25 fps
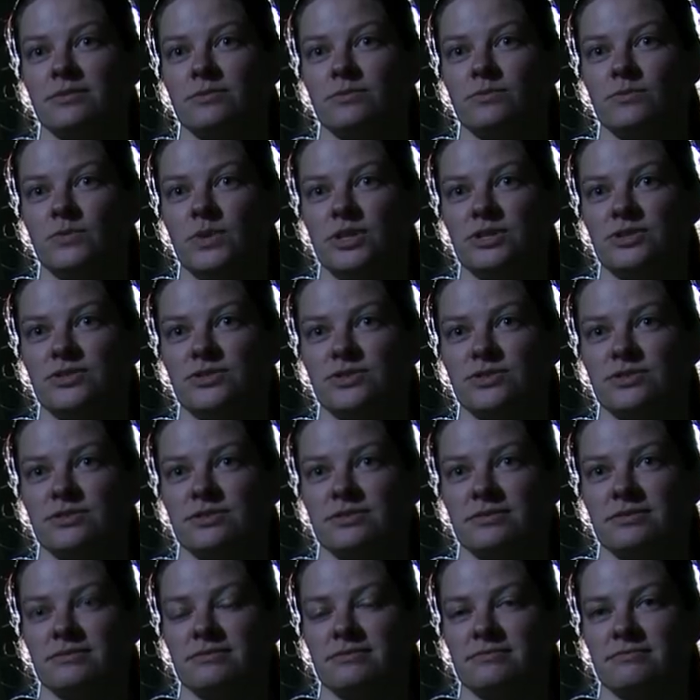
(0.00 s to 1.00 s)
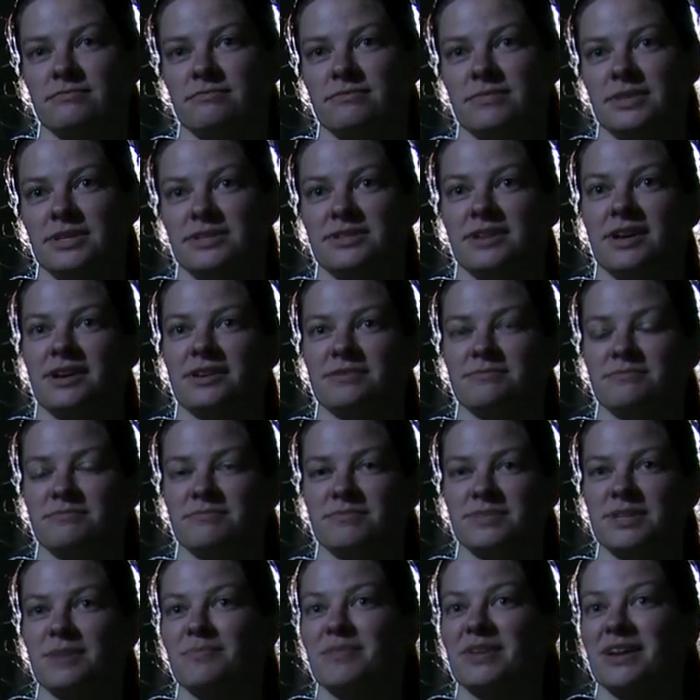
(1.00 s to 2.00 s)
which is not
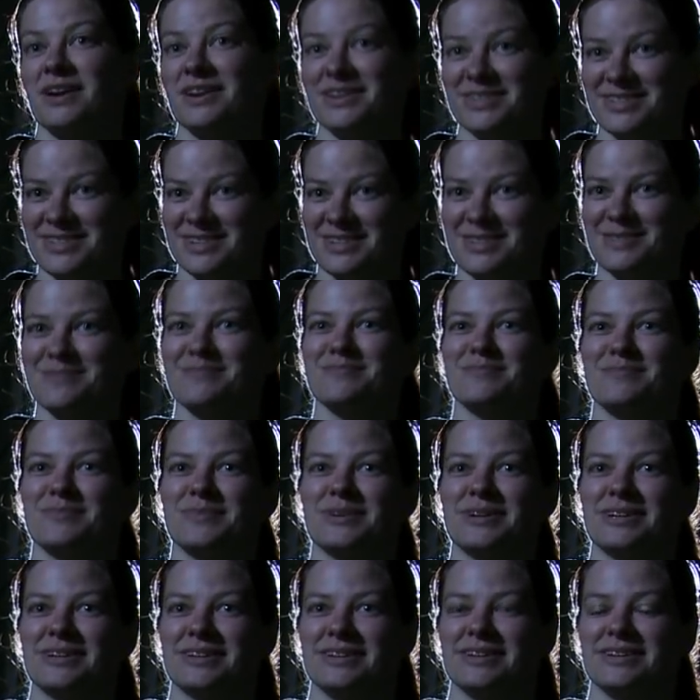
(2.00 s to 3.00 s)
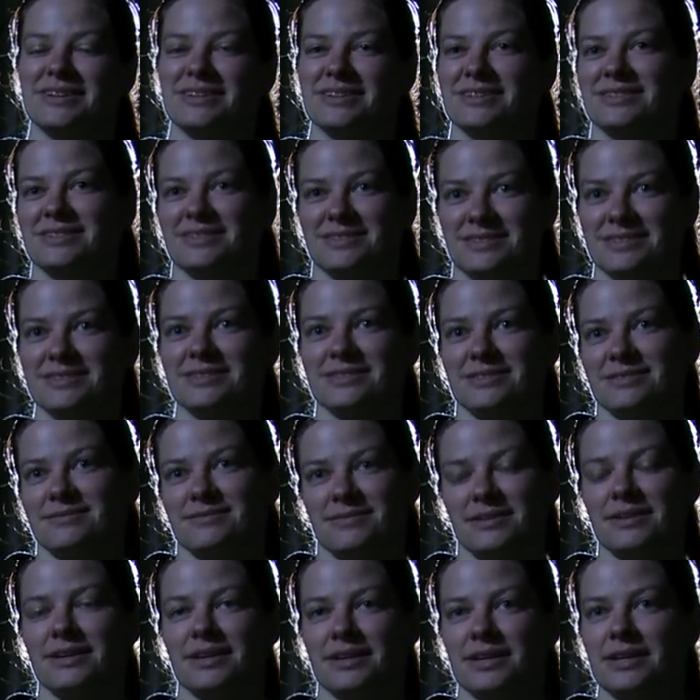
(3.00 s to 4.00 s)
something I see, but it's,
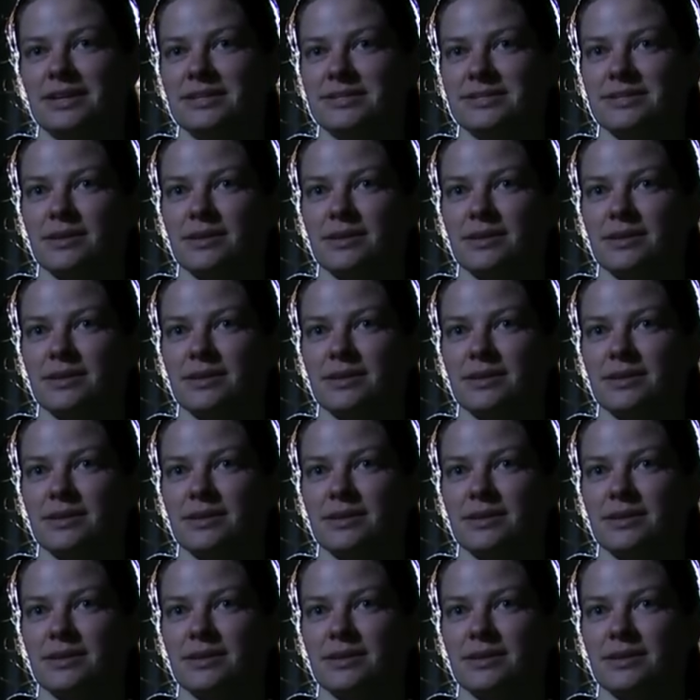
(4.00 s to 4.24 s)
it's